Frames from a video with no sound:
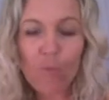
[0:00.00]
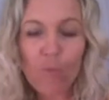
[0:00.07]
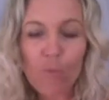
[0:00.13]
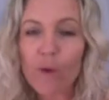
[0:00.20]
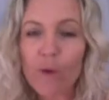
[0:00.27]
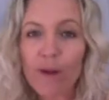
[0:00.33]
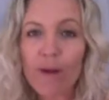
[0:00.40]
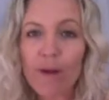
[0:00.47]

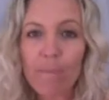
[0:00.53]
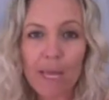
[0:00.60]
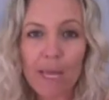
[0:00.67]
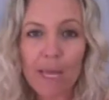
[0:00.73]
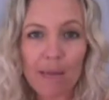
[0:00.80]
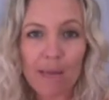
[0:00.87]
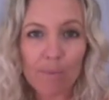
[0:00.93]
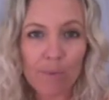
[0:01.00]
Where are
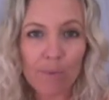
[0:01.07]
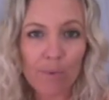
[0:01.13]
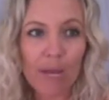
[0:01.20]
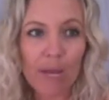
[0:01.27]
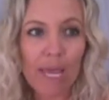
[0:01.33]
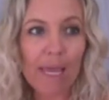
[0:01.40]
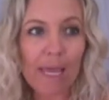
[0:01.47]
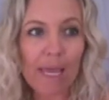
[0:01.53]

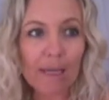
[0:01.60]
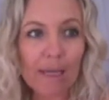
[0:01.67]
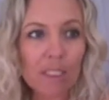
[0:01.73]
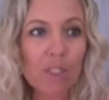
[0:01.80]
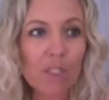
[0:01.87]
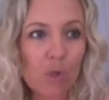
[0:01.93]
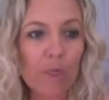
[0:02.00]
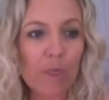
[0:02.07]
people eager to
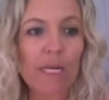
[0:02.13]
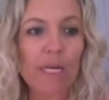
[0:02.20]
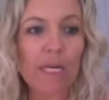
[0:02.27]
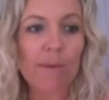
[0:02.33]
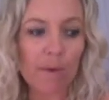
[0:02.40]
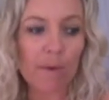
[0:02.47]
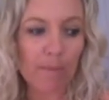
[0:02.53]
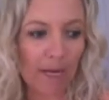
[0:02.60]
join
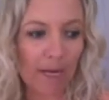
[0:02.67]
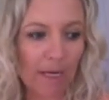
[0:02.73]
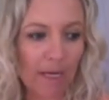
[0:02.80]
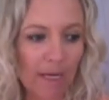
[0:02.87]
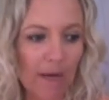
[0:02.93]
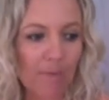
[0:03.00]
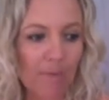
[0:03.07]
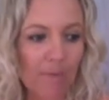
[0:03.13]
network marketing
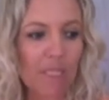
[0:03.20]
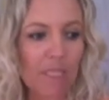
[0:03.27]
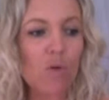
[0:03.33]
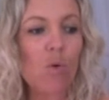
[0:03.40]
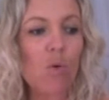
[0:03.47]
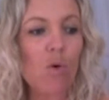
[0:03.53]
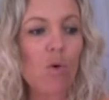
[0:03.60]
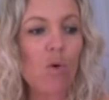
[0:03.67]
companies
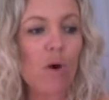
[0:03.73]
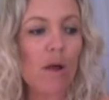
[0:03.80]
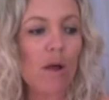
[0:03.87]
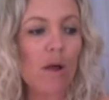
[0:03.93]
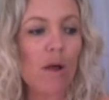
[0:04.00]
or,